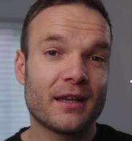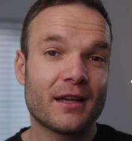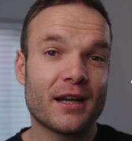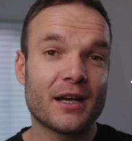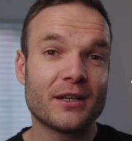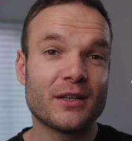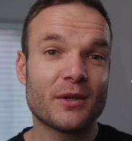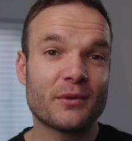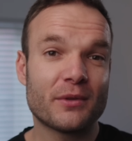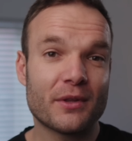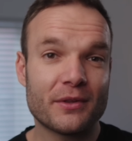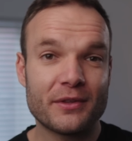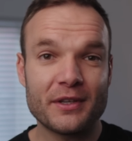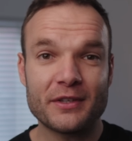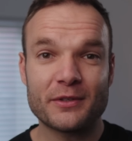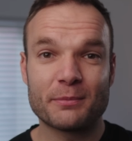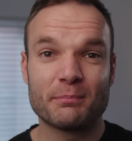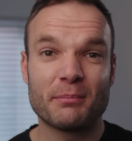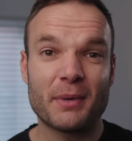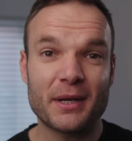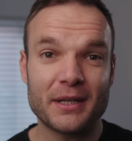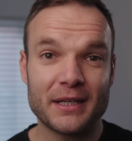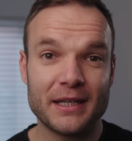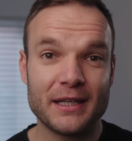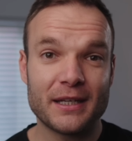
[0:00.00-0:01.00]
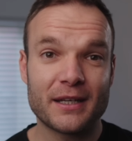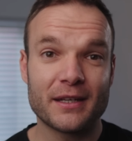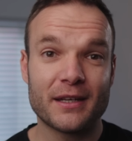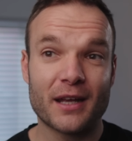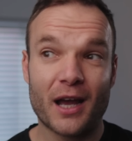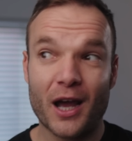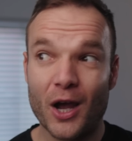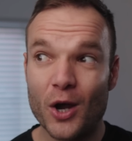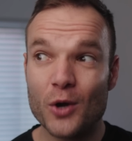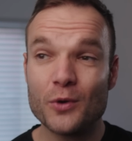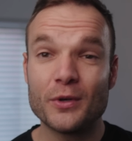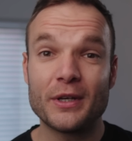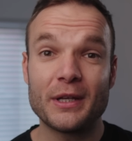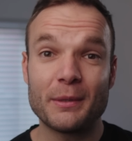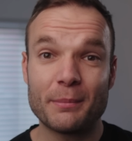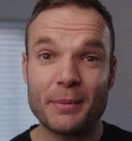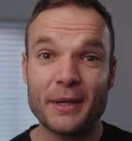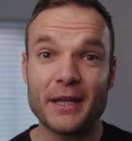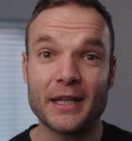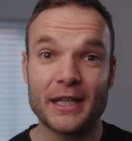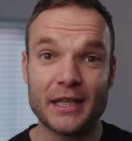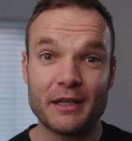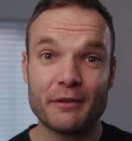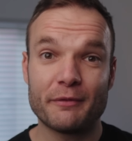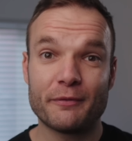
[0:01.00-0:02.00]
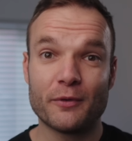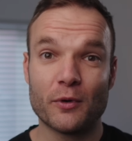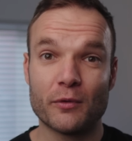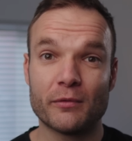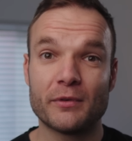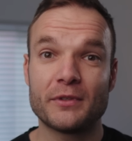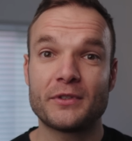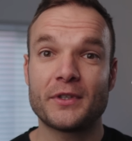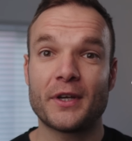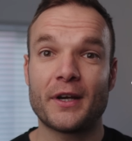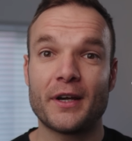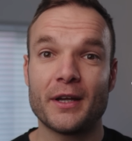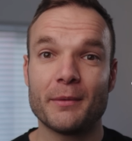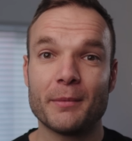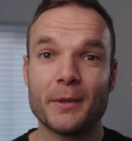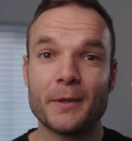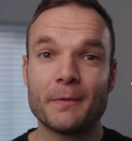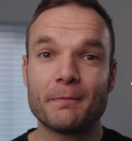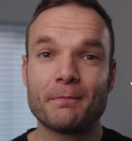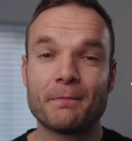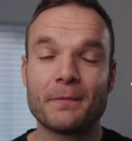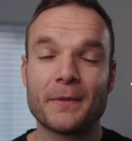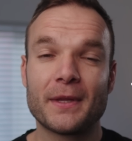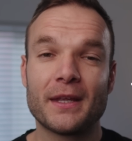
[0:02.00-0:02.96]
and know that this money can only be for retirement.